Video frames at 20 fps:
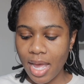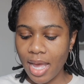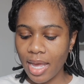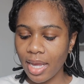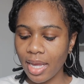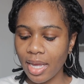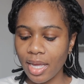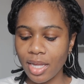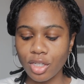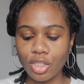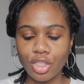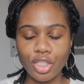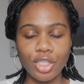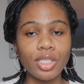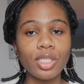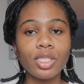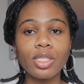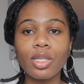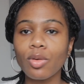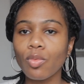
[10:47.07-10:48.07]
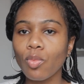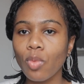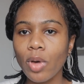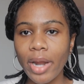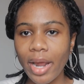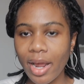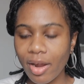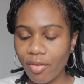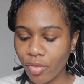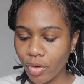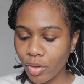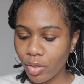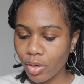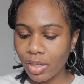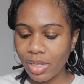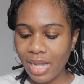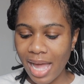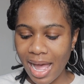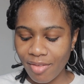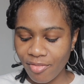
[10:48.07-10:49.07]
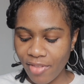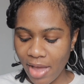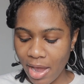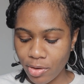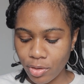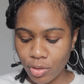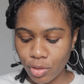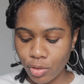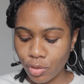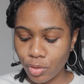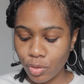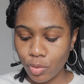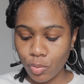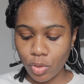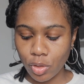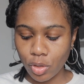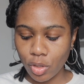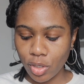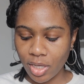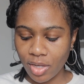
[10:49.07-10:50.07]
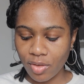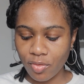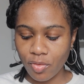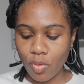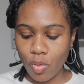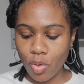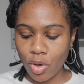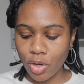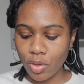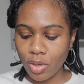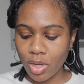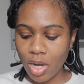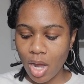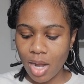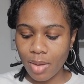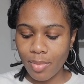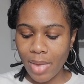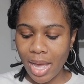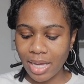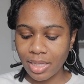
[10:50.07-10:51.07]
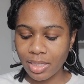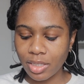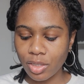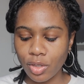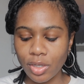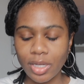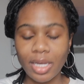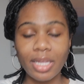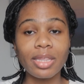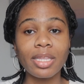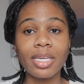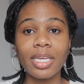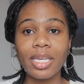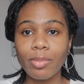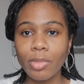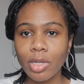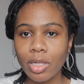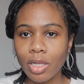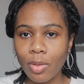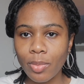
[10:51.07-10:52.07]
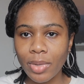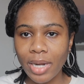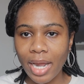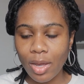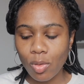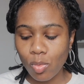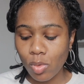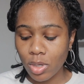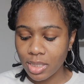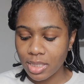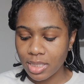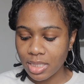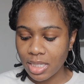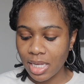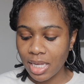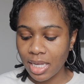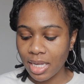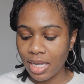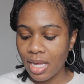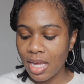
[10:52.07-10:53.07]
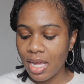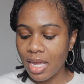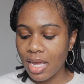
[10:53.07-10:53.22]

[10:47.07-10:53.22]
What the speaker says: and just whatever lab value you were looking for, you can automatically look at the hemoglobin A1C